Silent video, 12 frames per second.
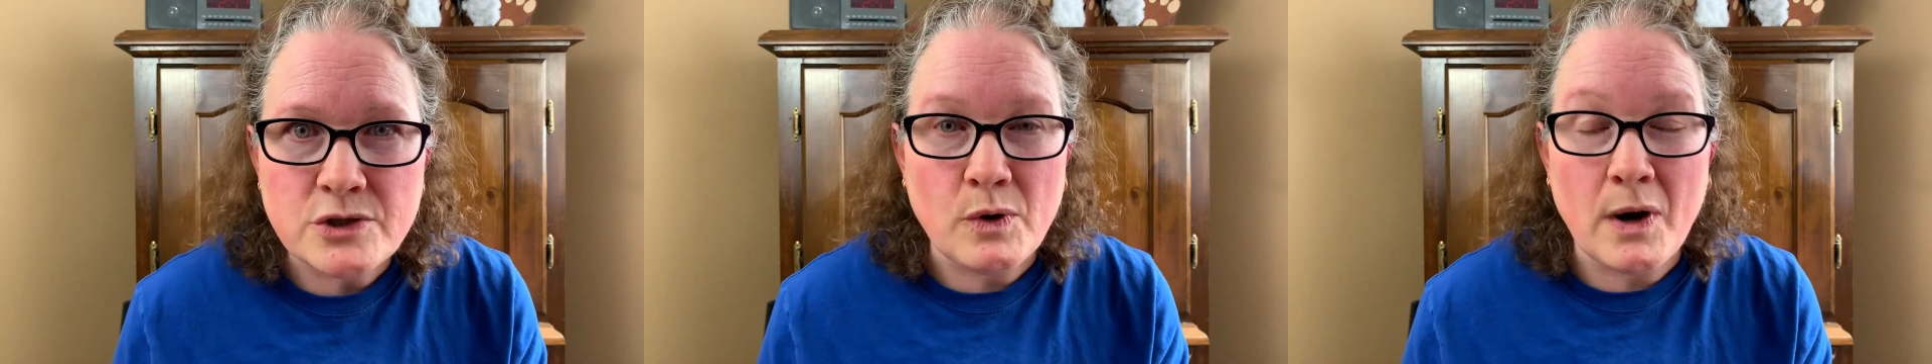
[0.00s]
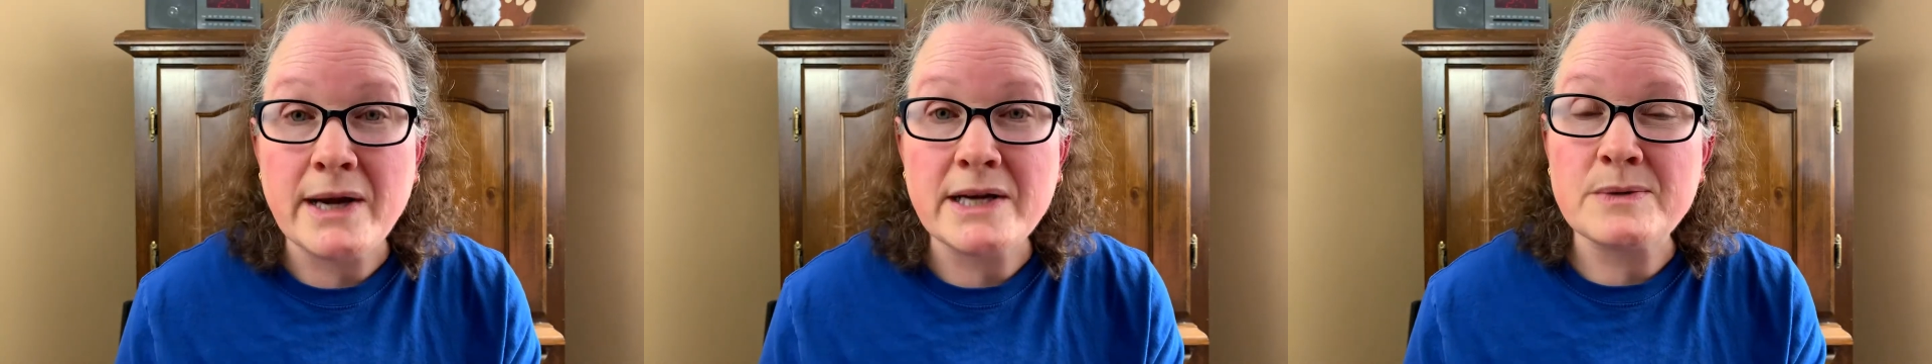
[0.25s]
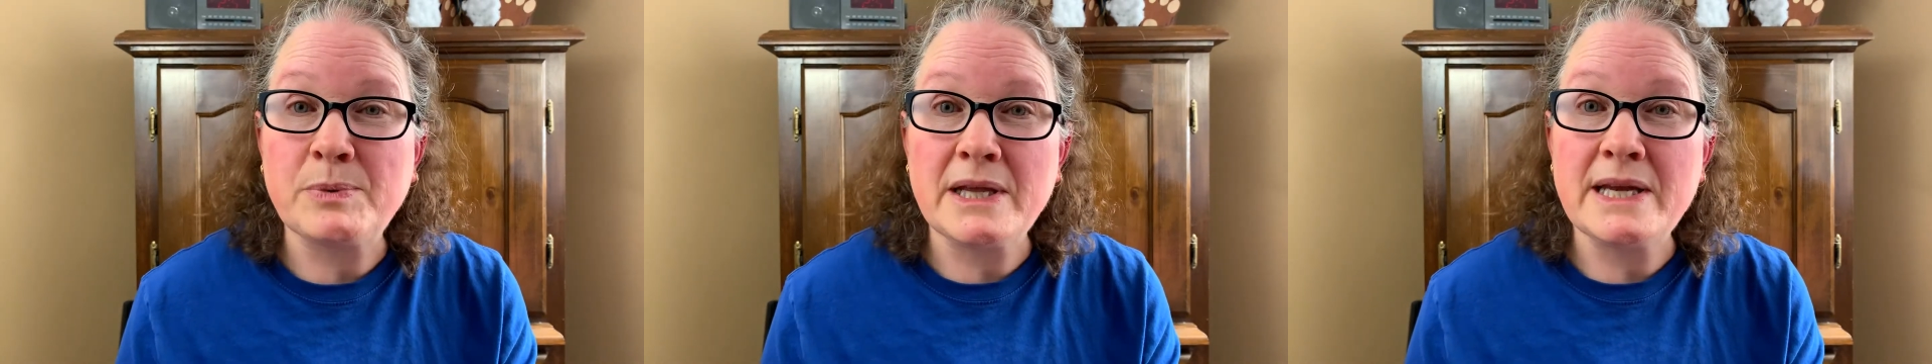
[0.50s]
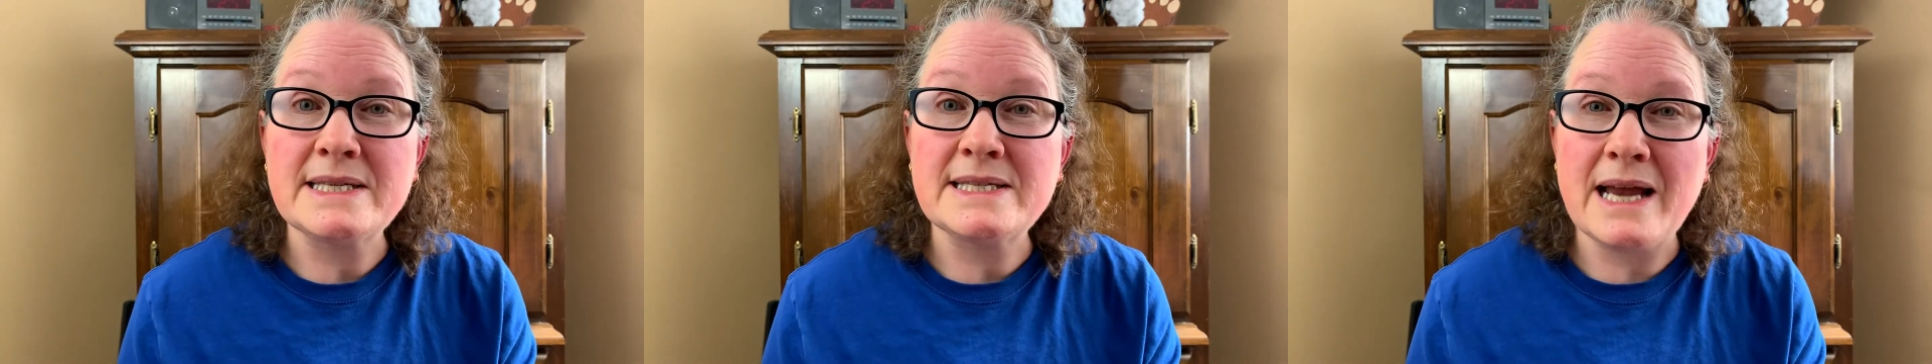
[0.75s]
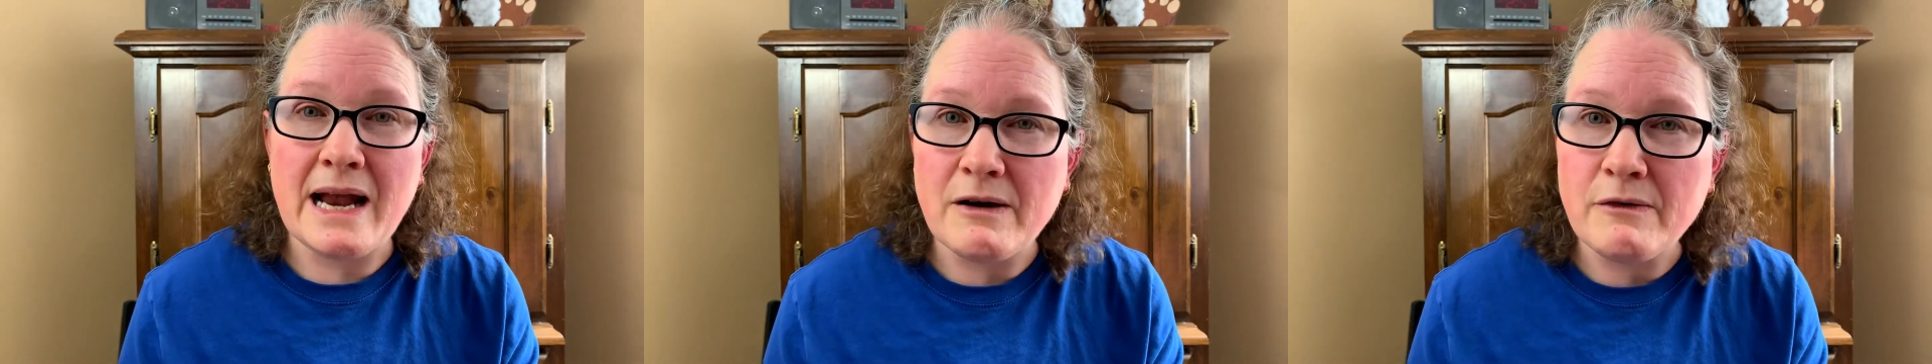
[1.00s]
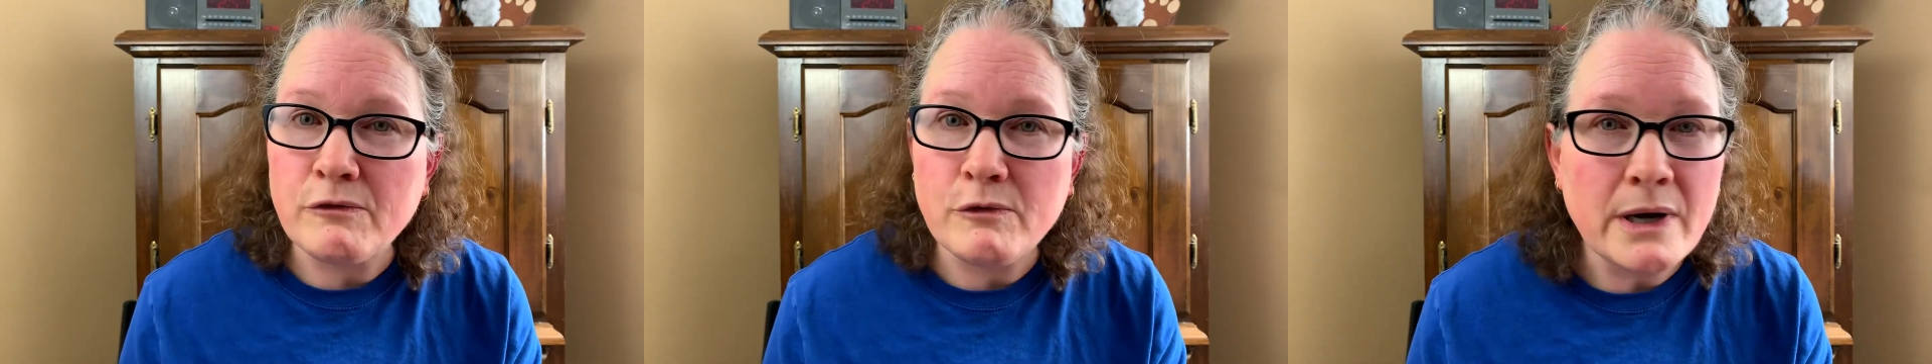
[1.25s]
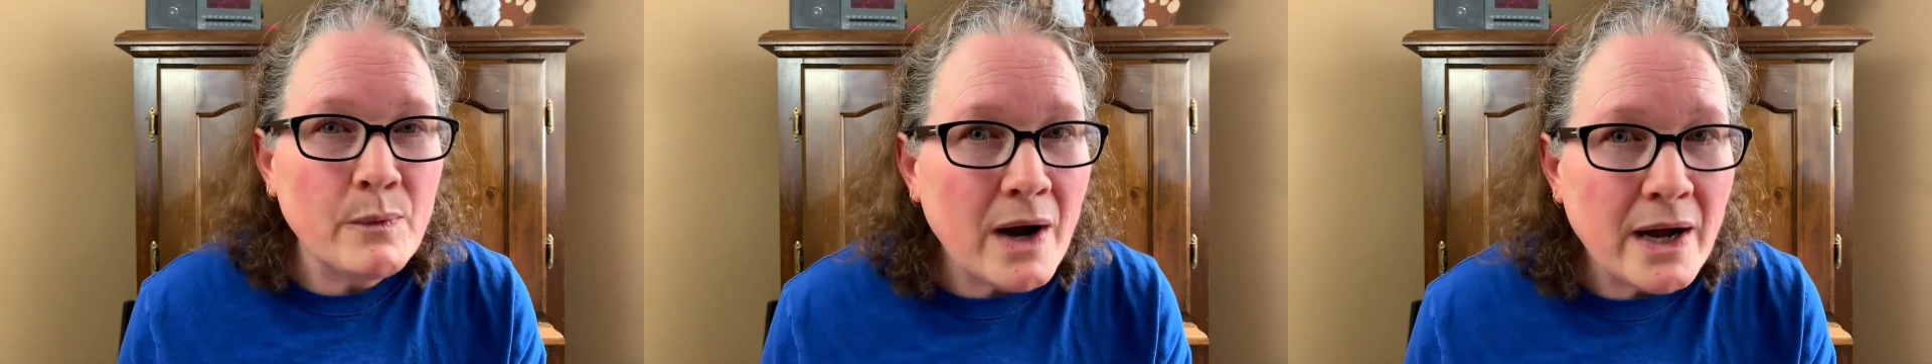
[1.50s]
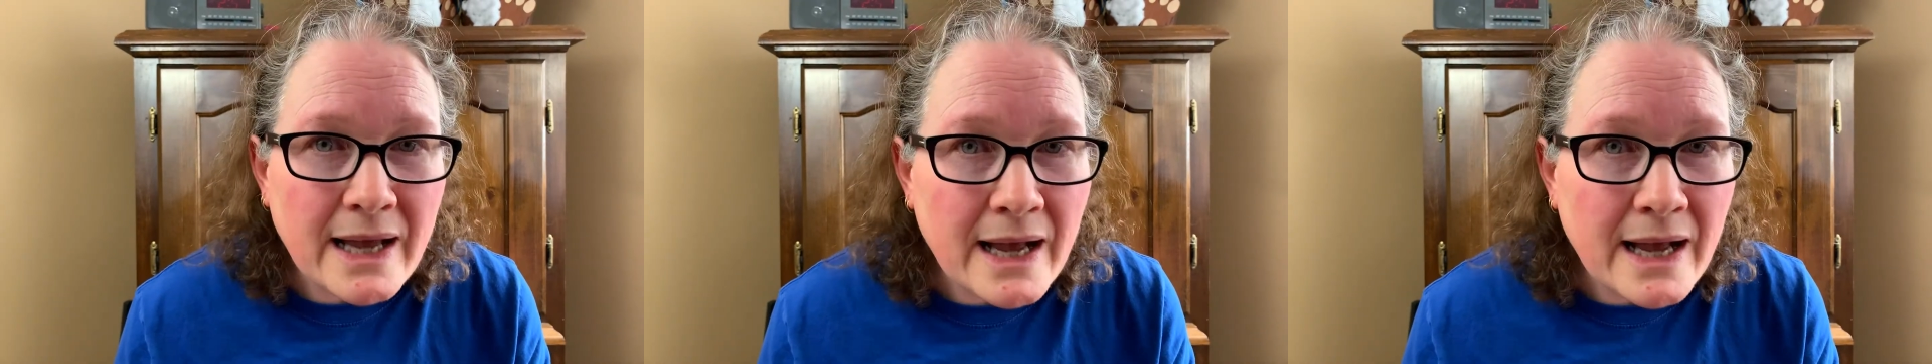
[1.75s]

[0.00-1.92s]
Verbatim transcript: trying to please everyone